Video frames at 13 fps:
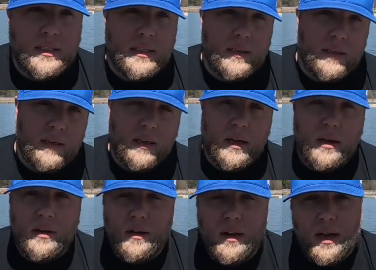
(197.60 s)
and
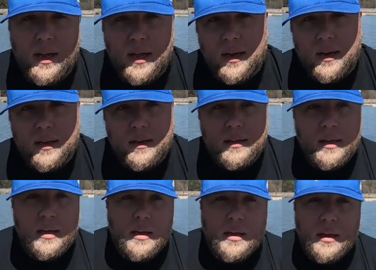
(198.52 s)
underhand
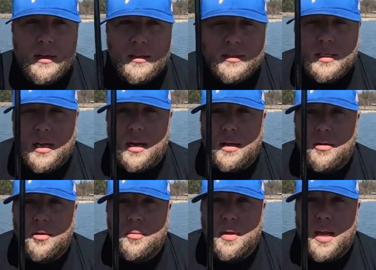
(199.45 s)

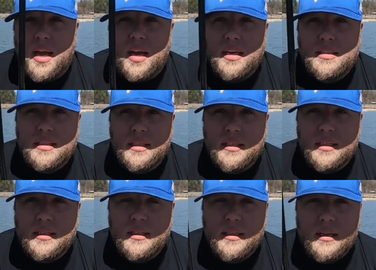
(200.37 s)
sidearm casts
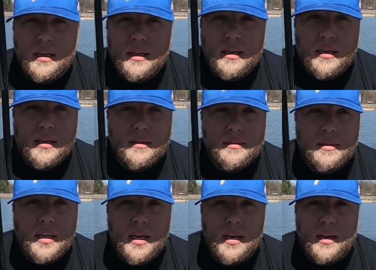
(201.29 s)
and
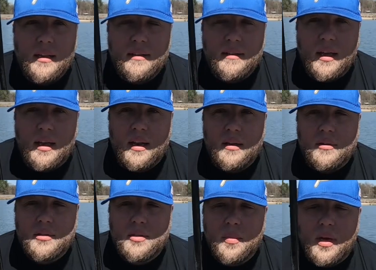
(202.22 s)
getting in tight
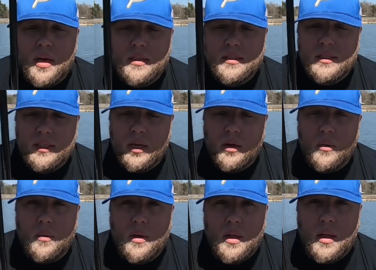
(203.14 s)
little spots.
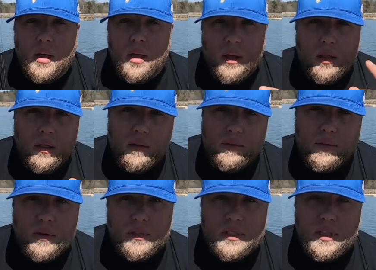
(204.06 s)
So the
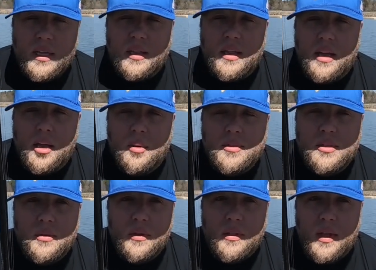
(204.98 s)
first thing that helps
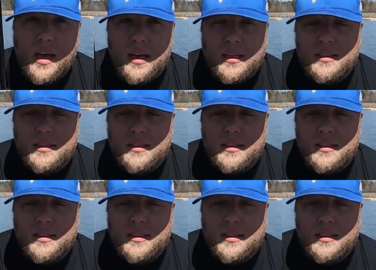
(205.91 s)
you with that is